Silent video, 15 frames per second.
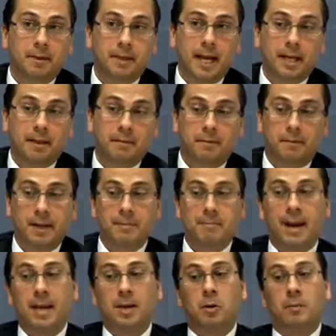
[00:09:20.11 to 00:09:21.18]
that the Fed
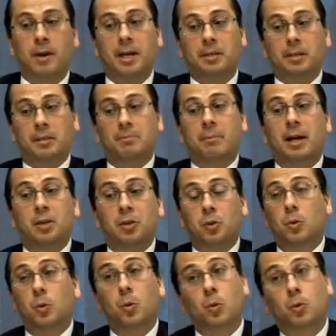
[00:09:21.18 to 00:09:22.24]
may not raise as much
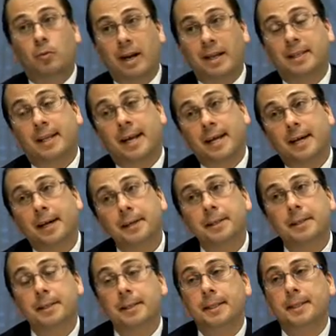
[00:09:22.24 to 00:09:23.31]
or raise later
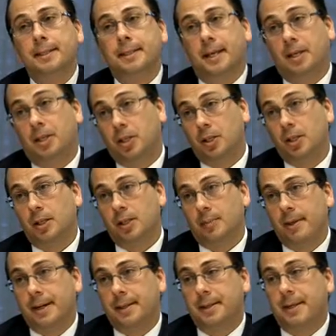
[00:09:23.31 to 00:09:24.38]
than initially
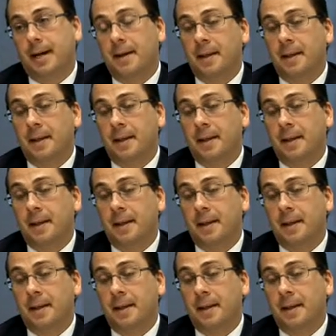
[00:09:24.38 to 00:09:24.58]
expected.